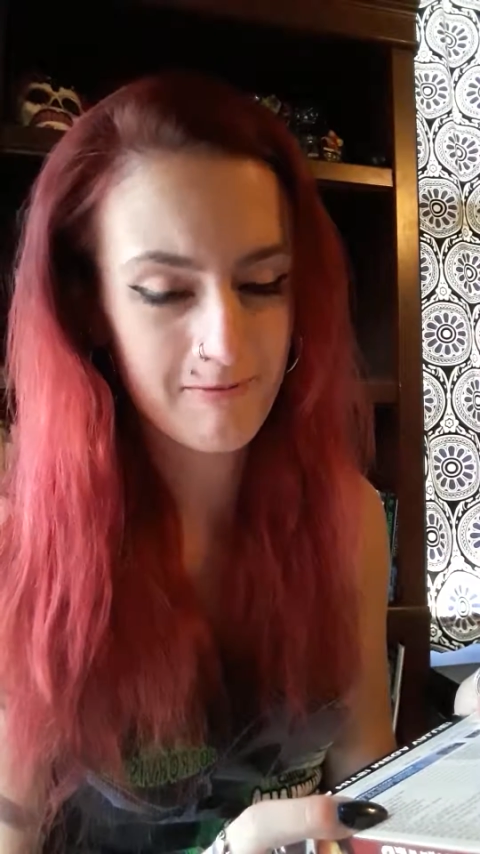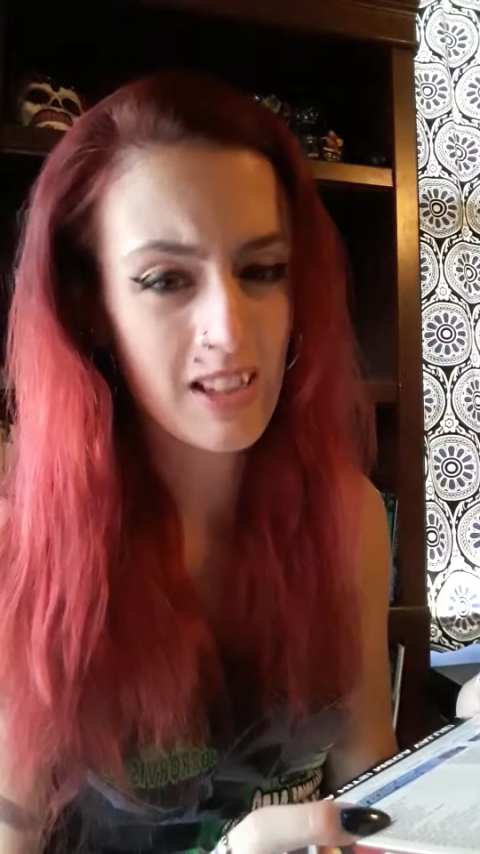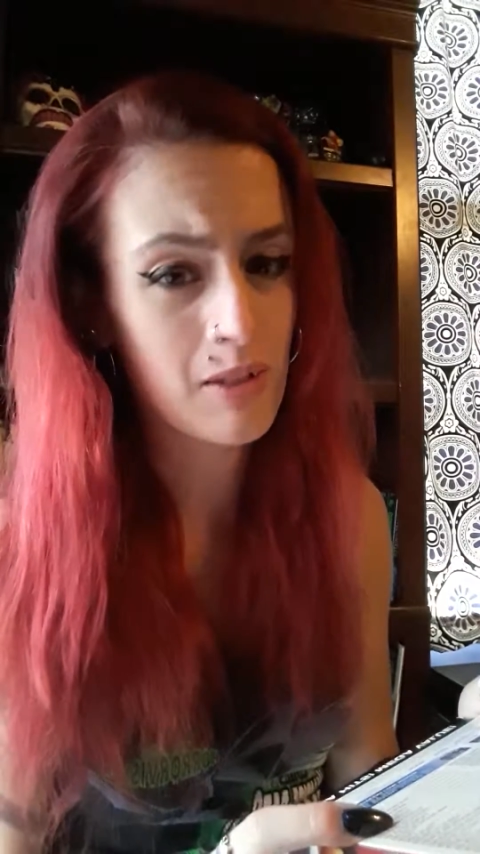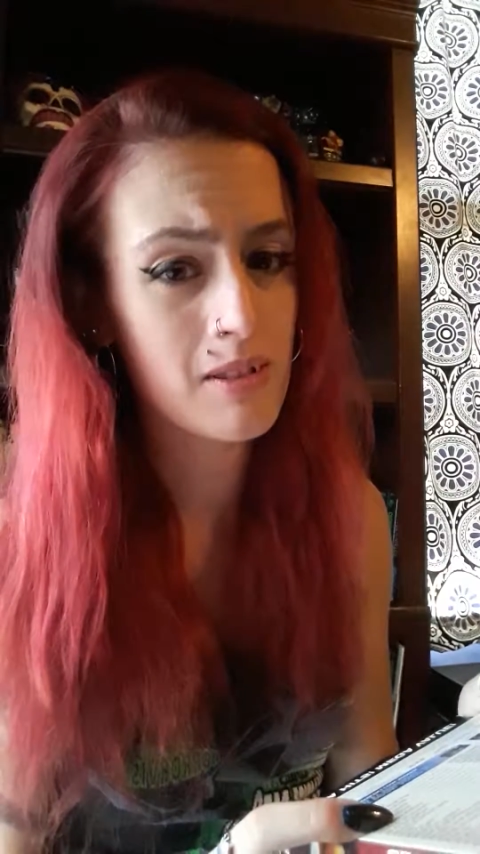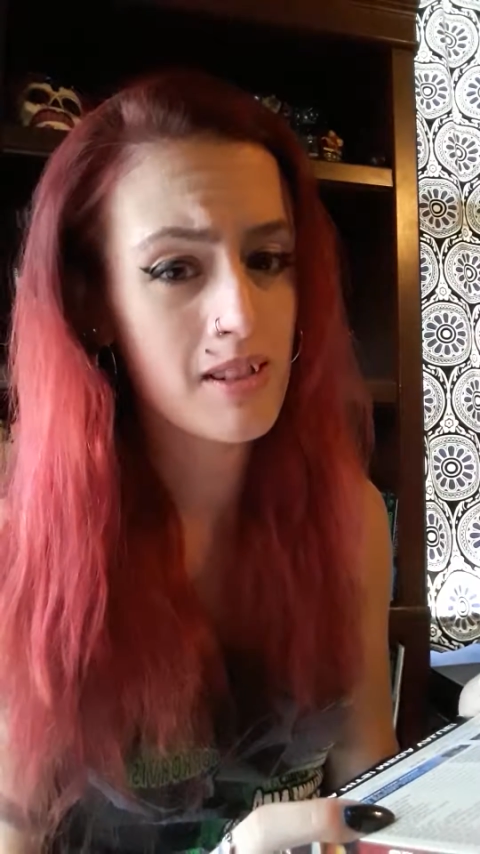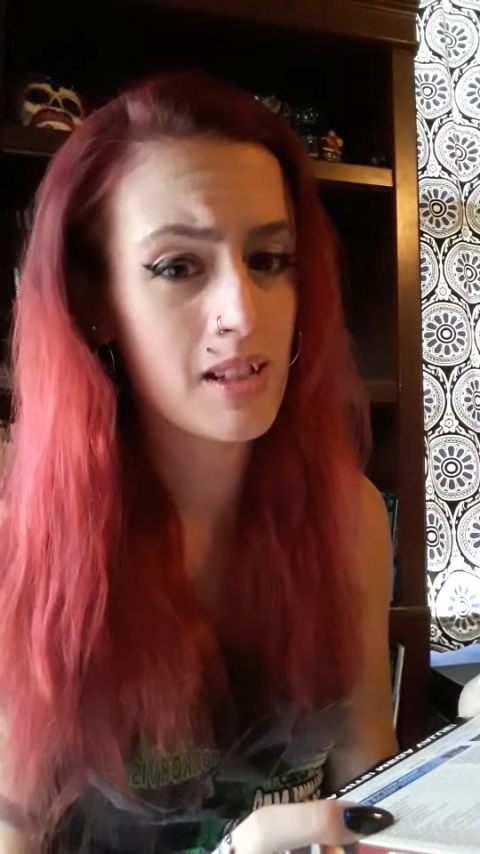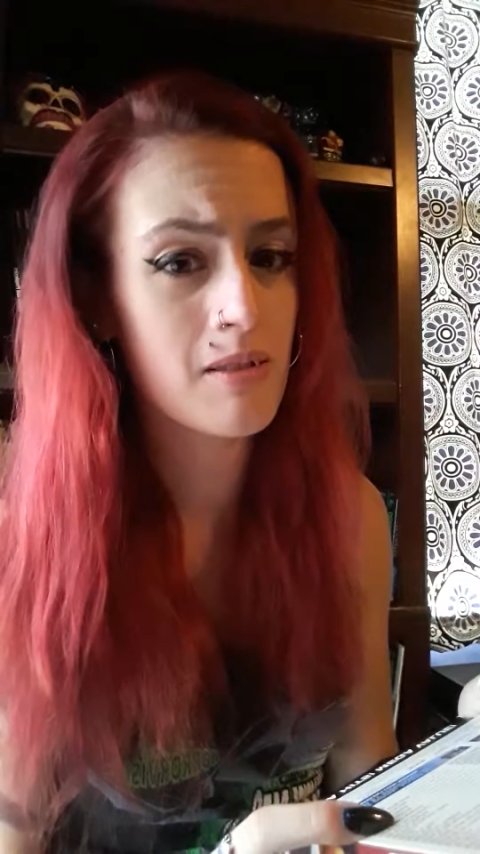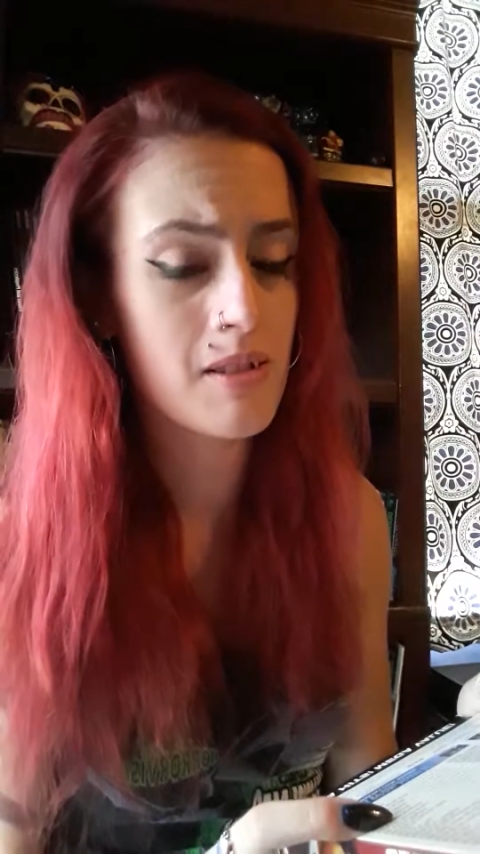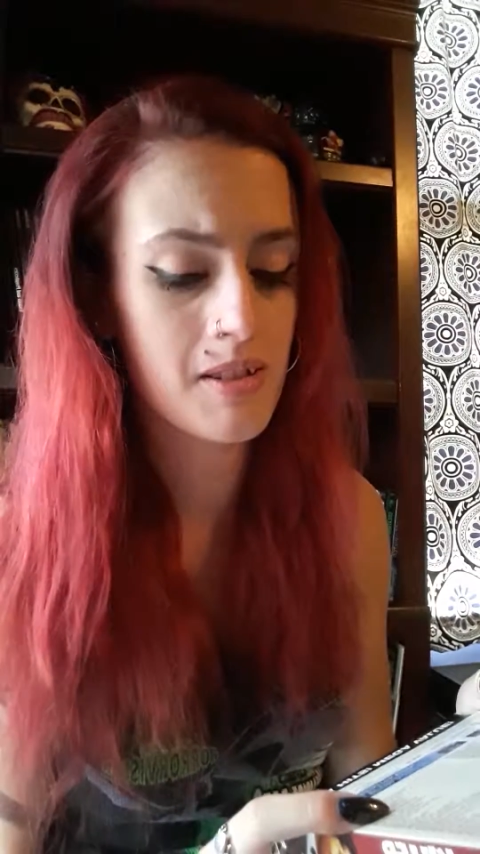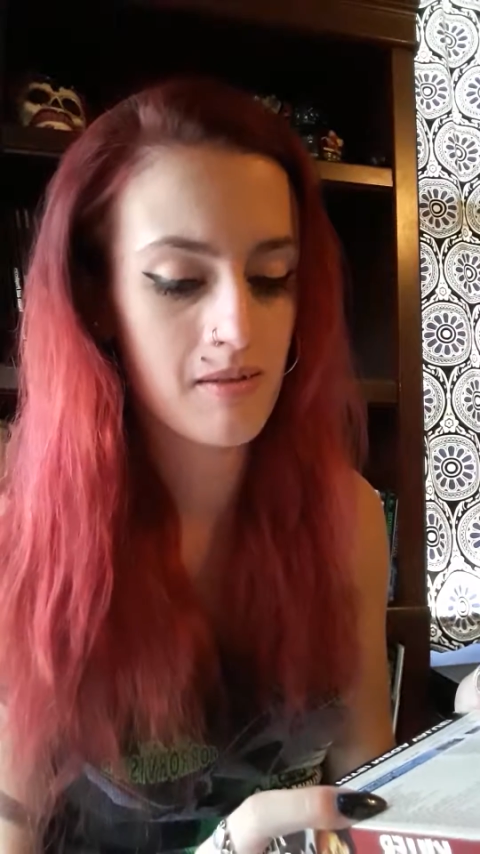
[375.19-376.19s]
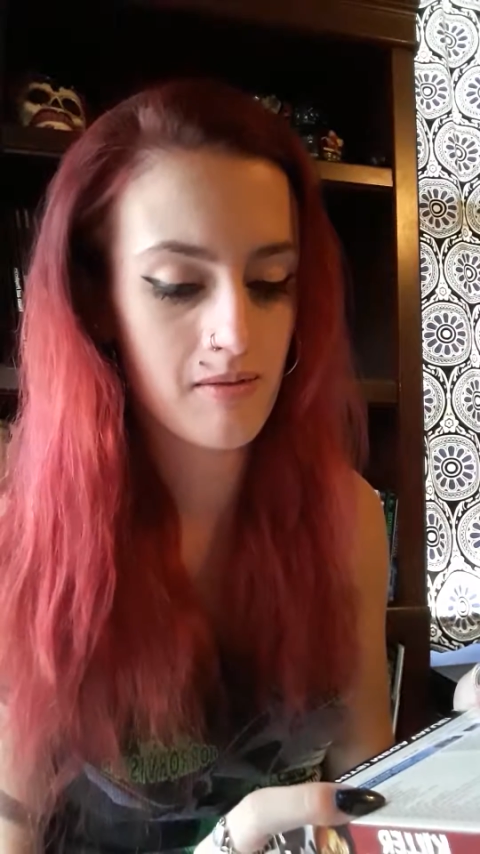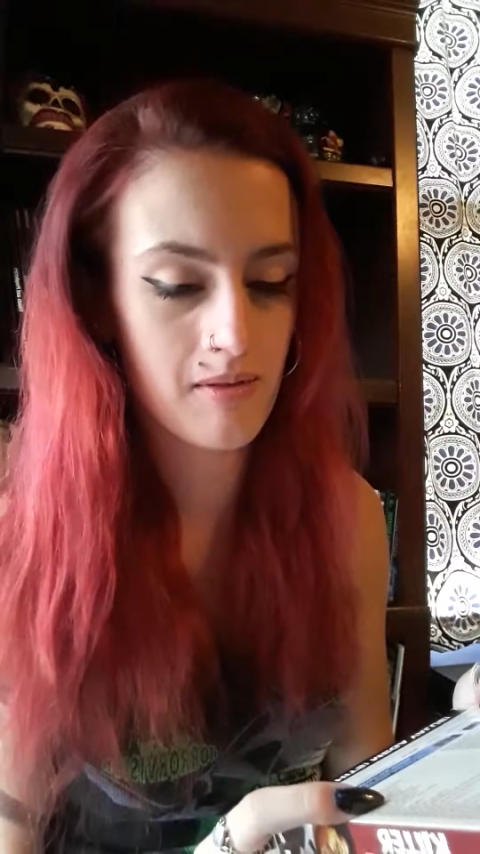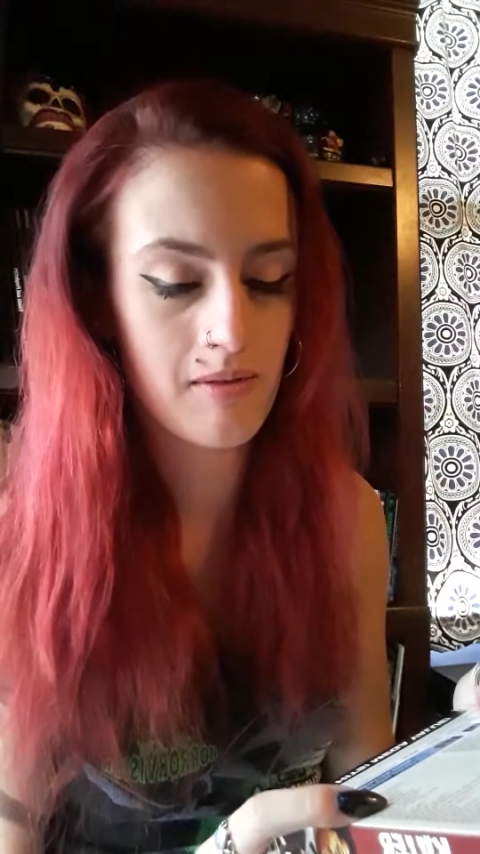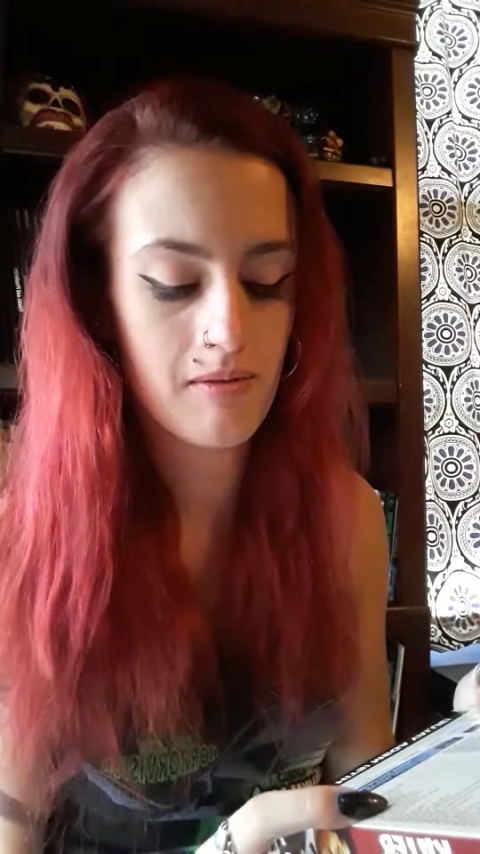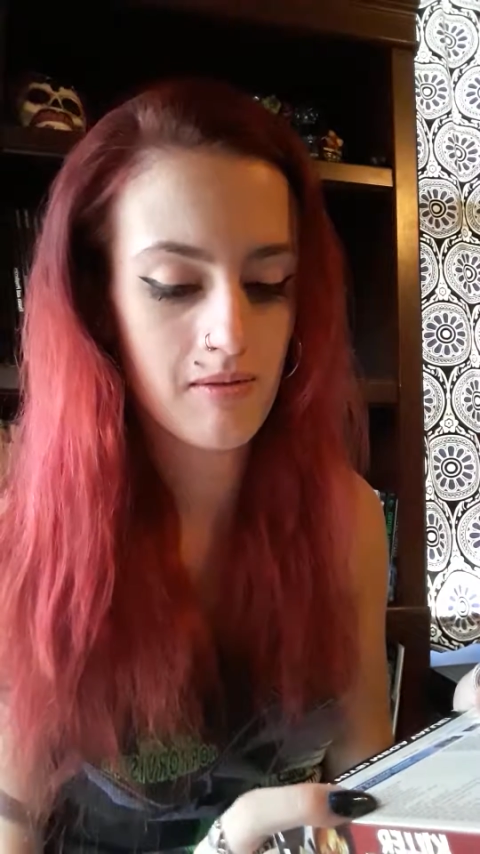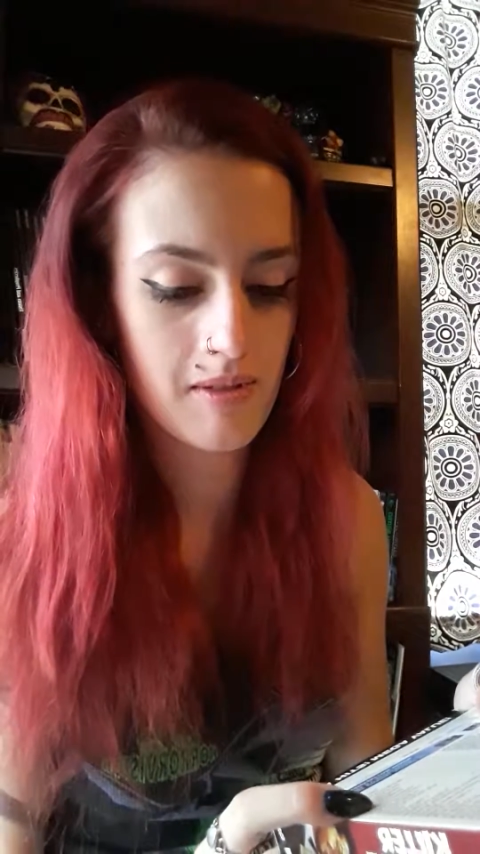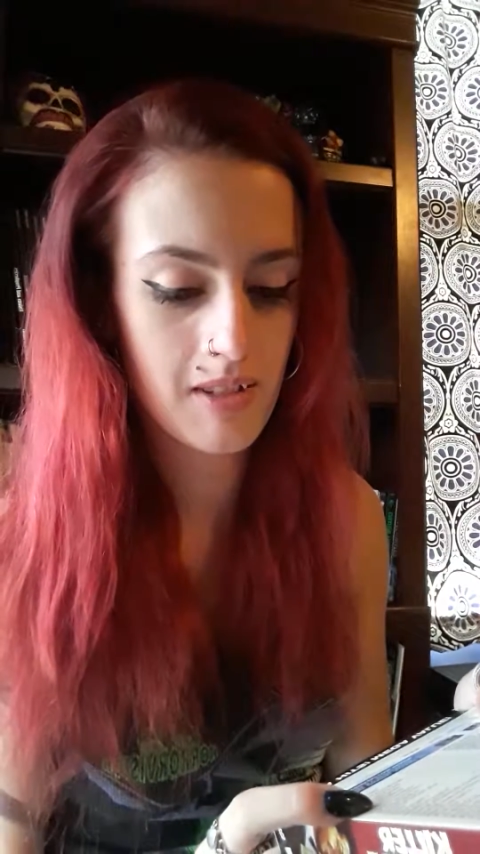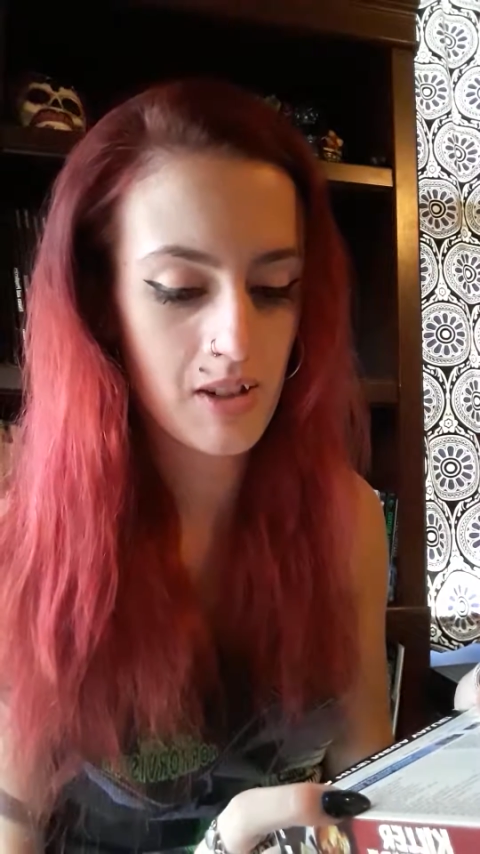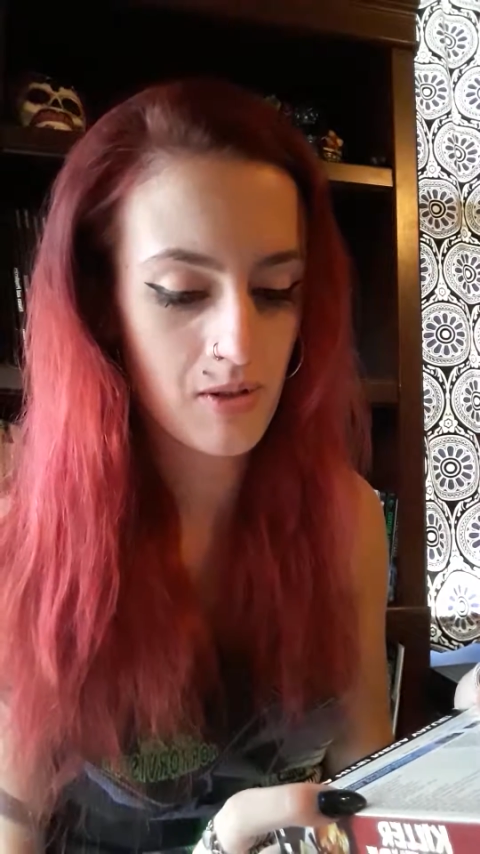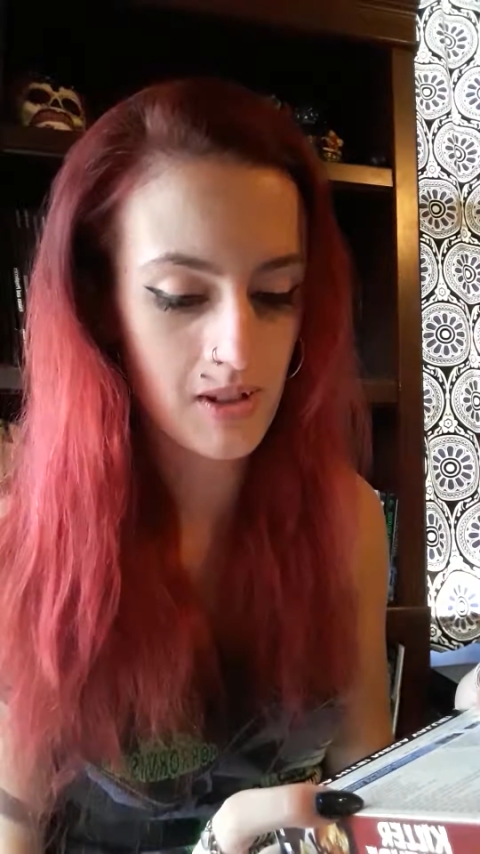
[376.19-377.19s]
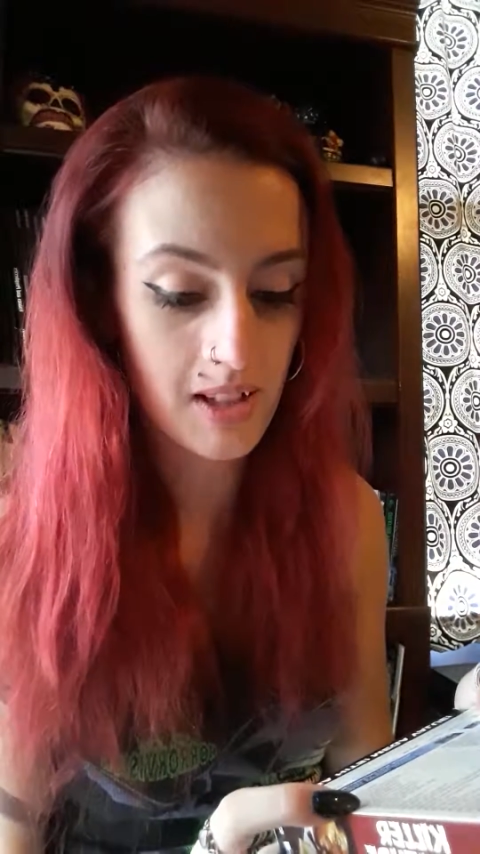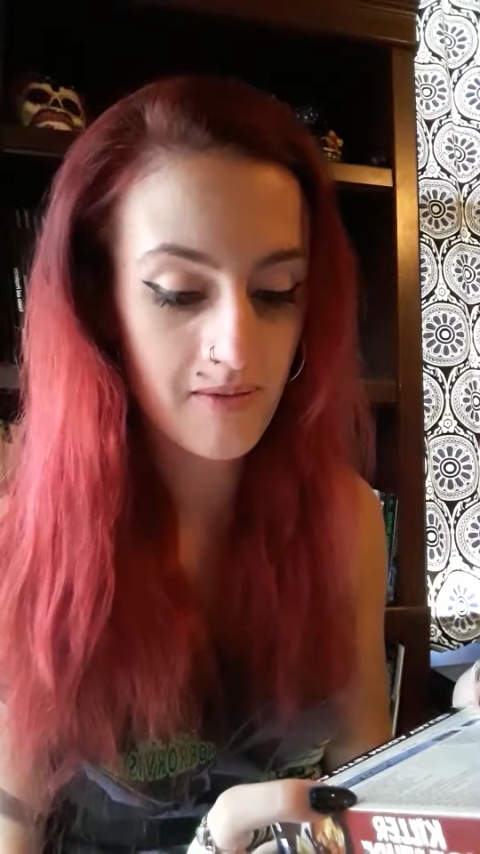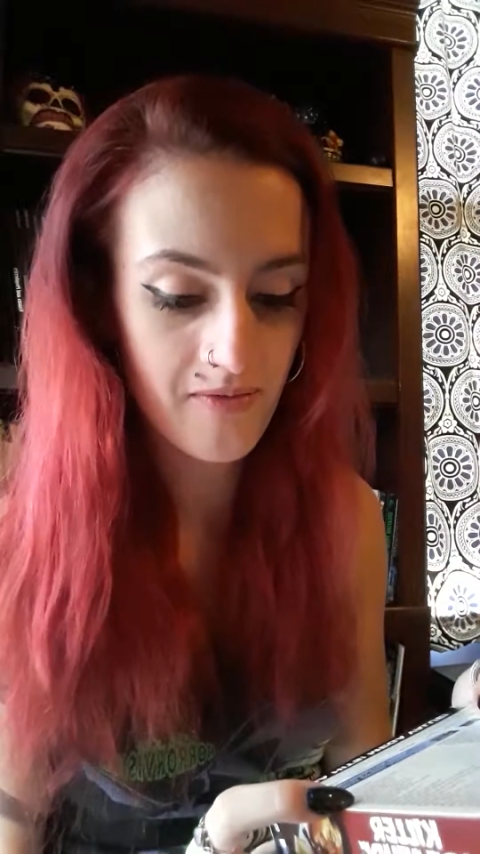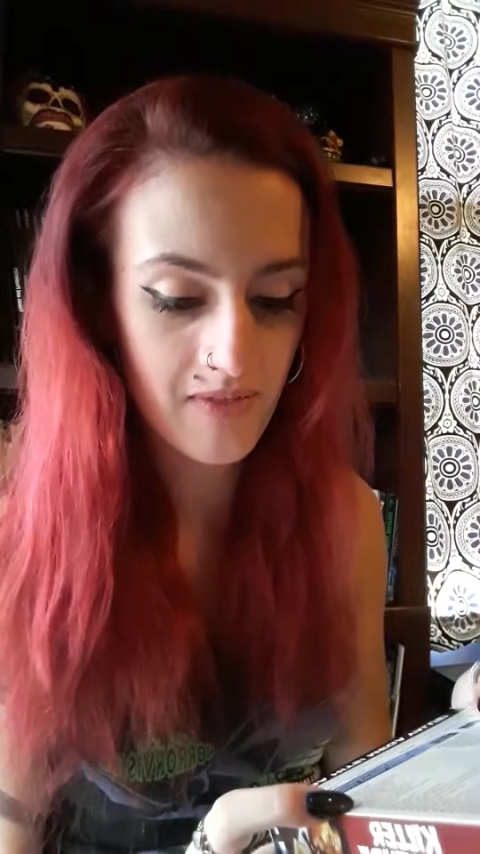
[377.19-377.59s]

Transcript: That one sounds interesting.